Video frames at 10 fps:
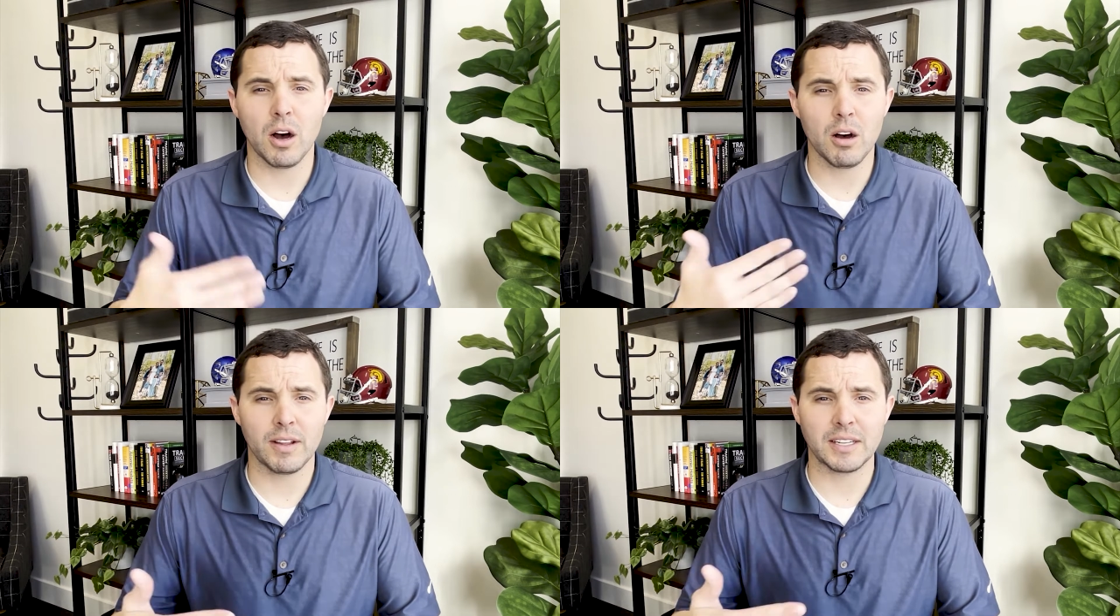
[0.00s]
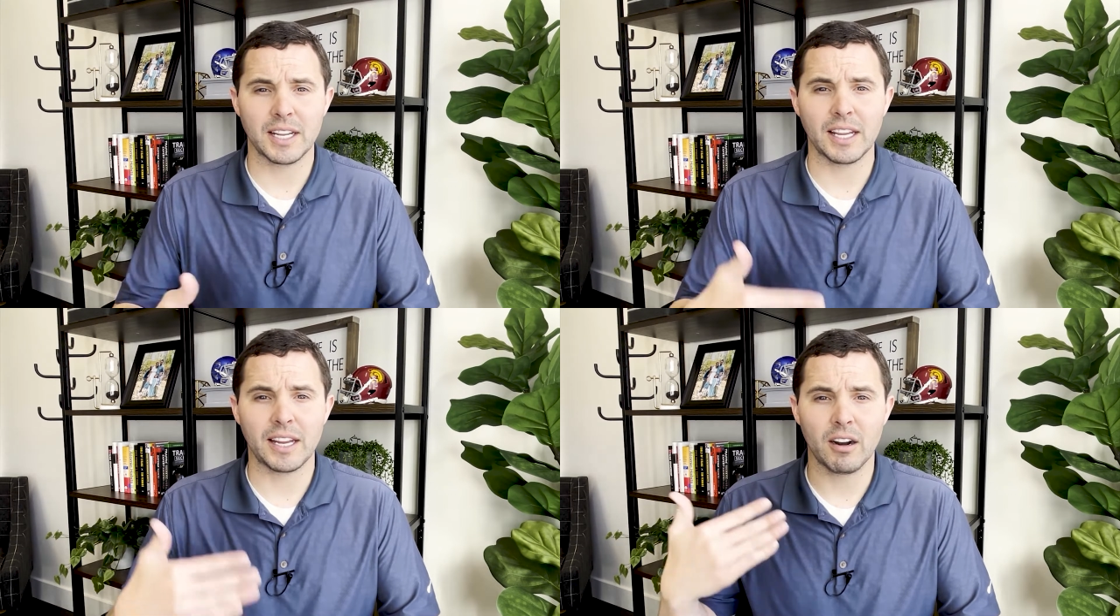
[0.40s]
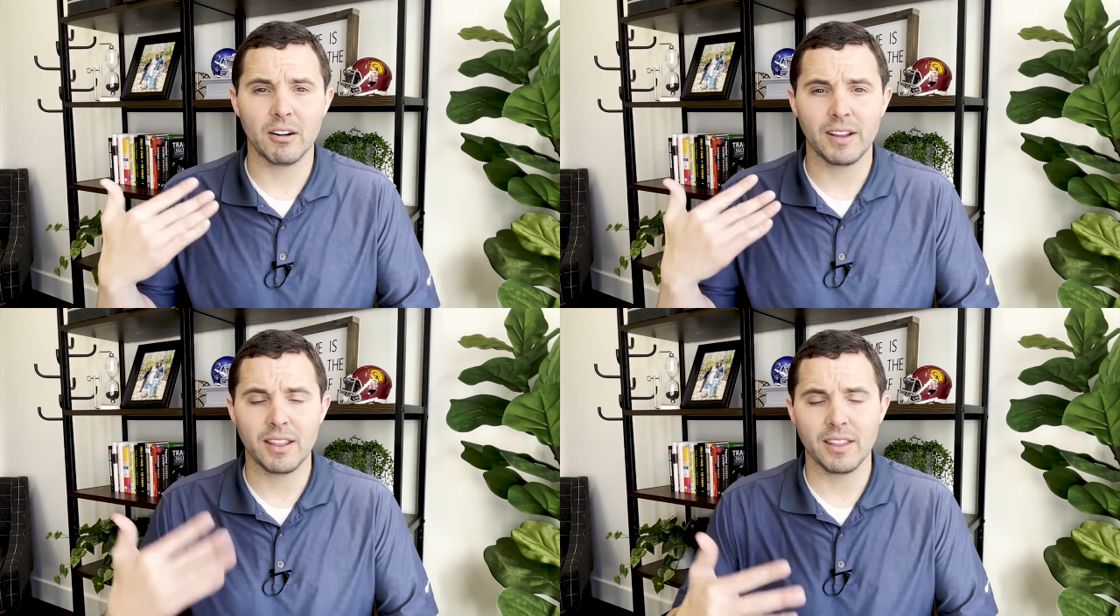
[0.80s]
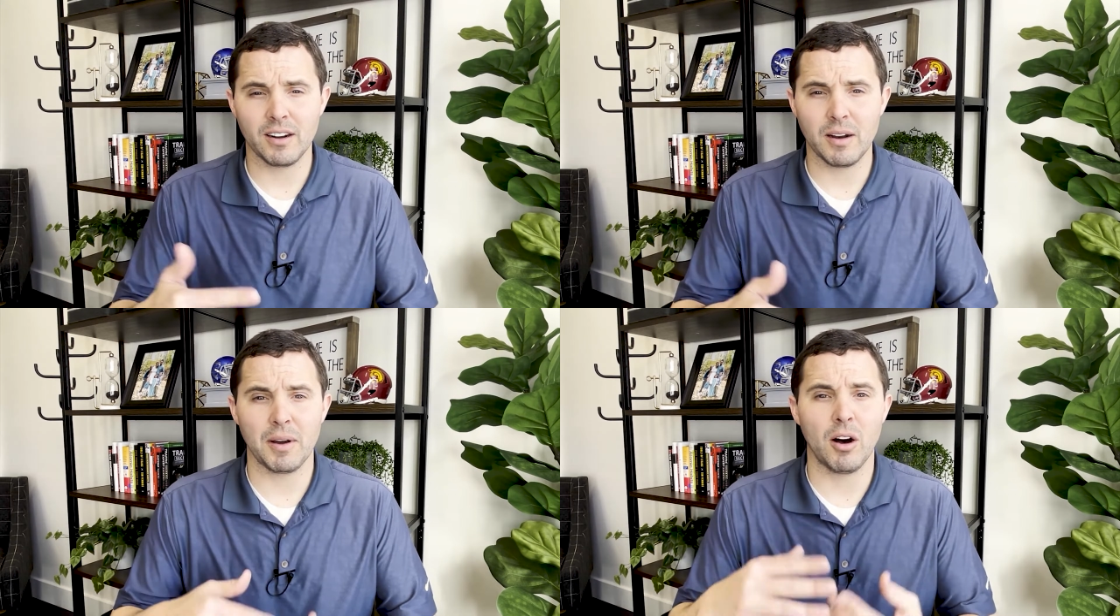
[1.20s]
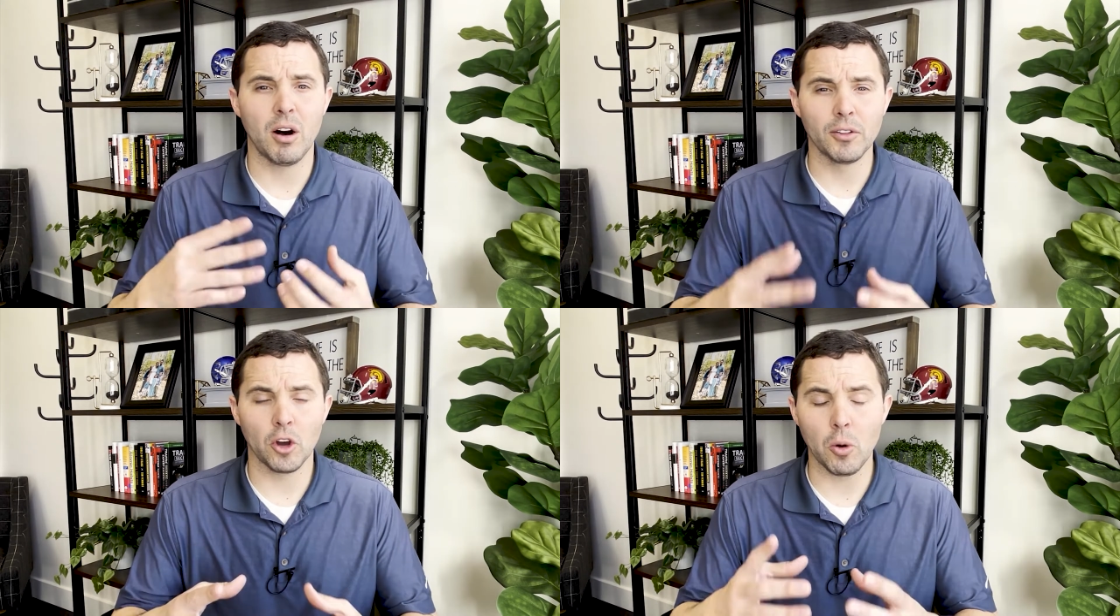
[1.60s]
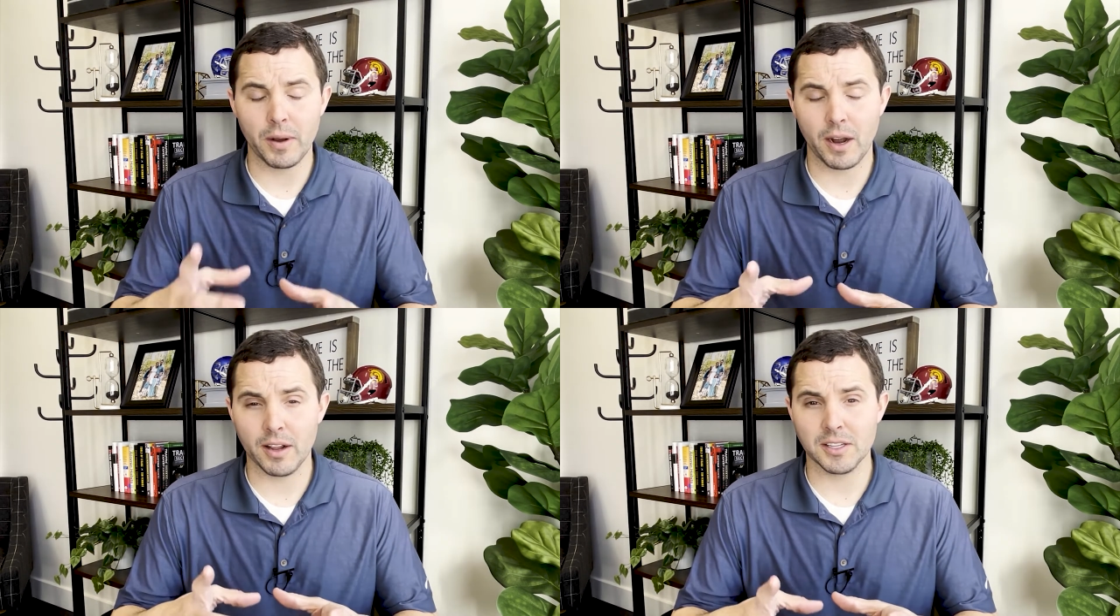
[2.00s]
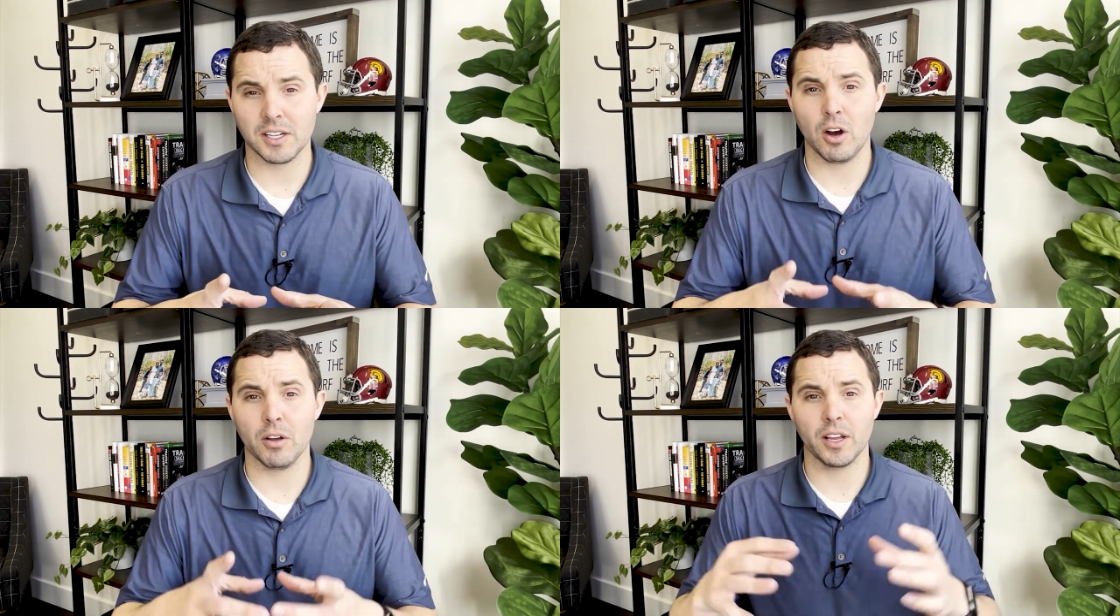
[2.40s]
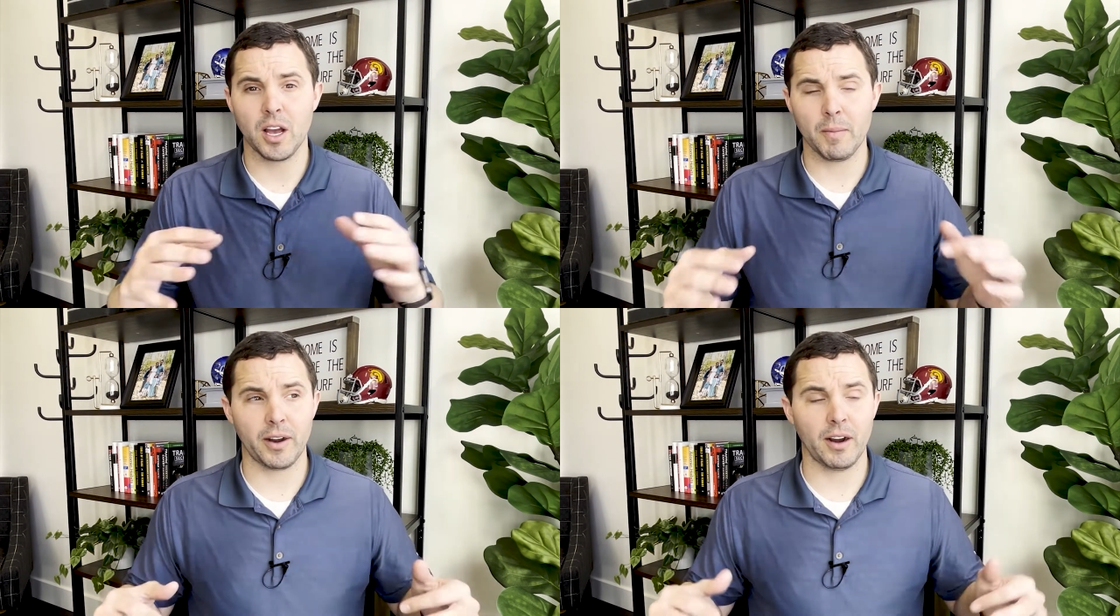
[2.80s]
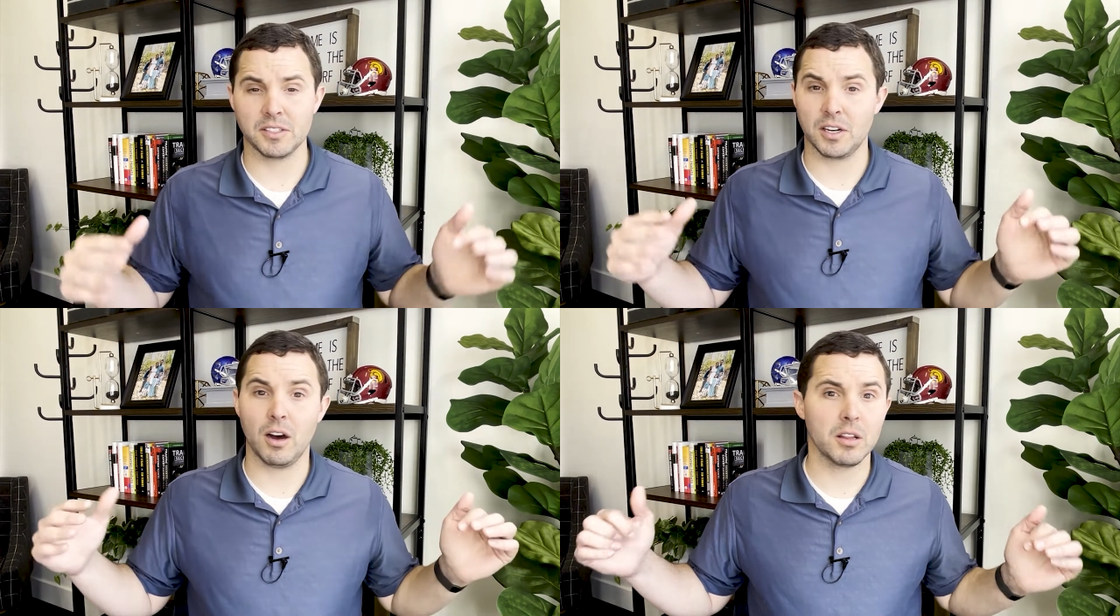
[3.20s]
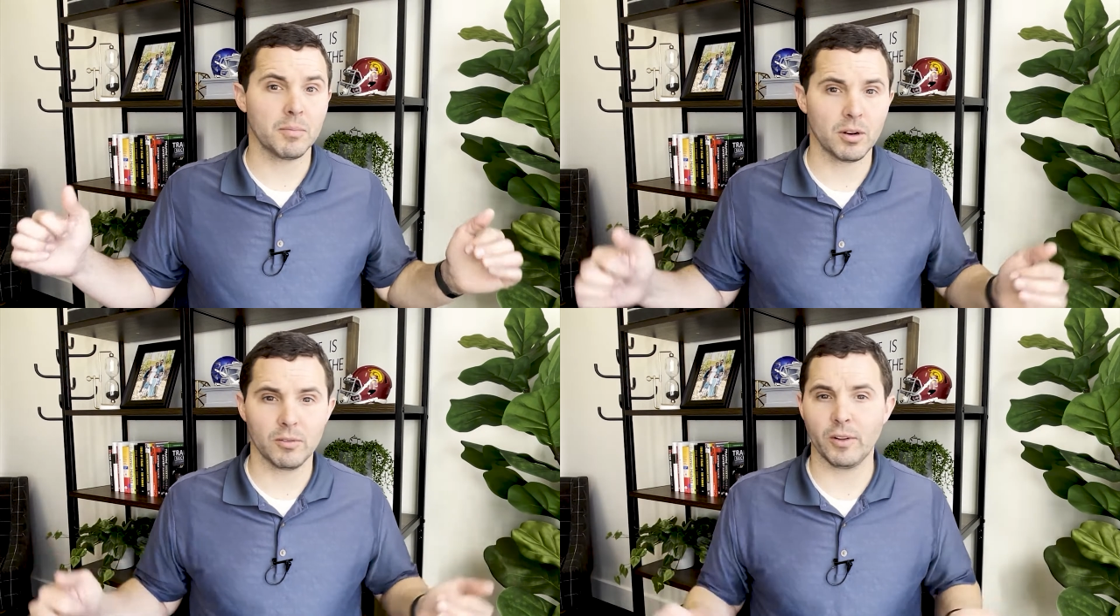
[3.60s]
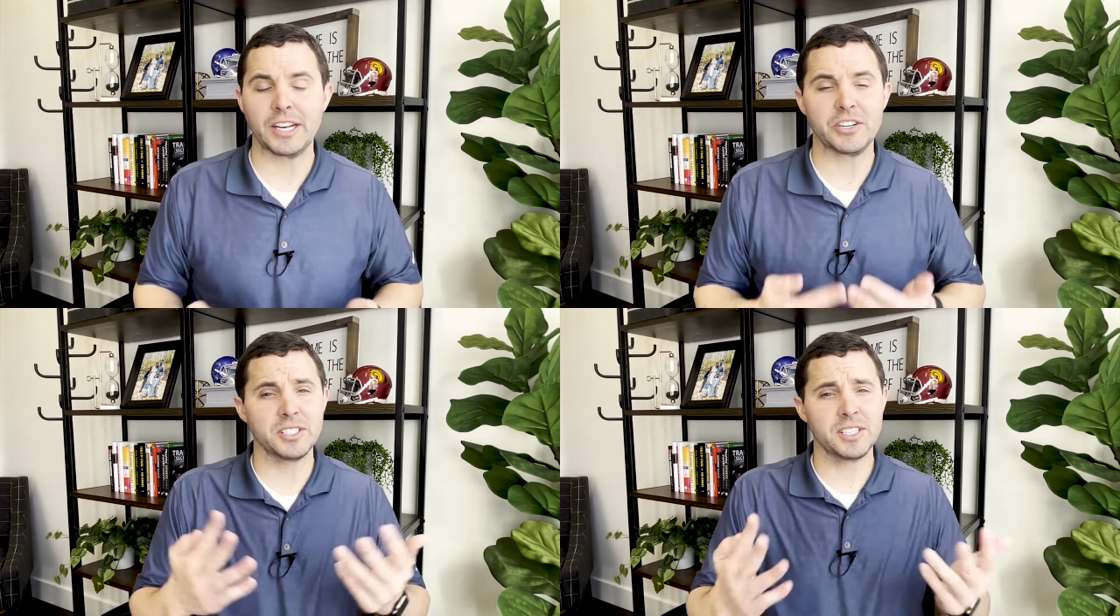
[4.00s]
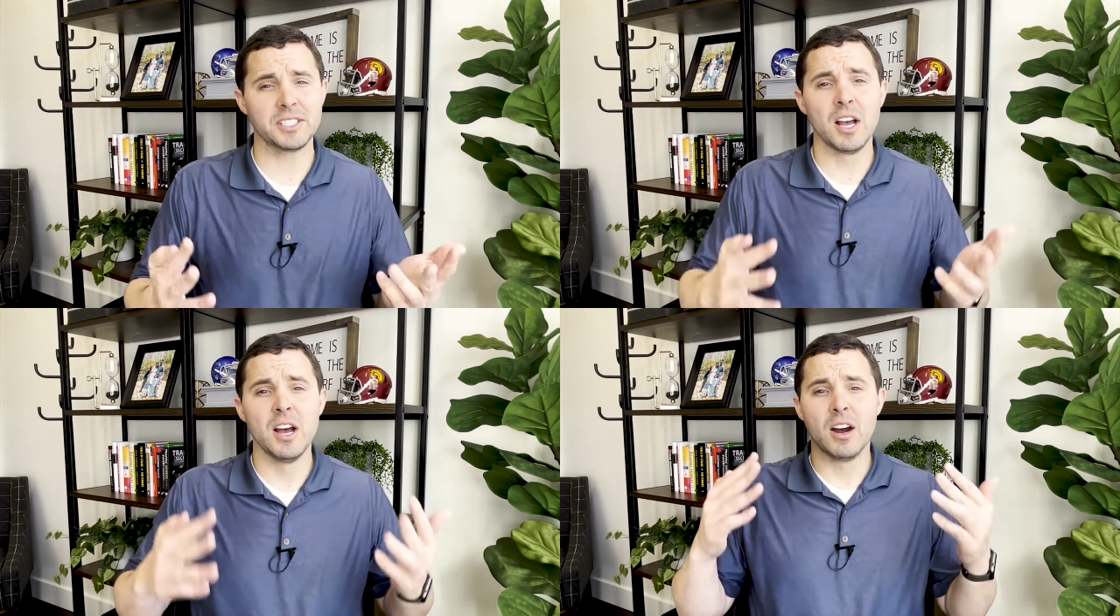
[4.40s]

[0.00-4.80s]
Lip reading: all that taken care of in there, but all the open areas and all the common grounds and all the beautiful entrances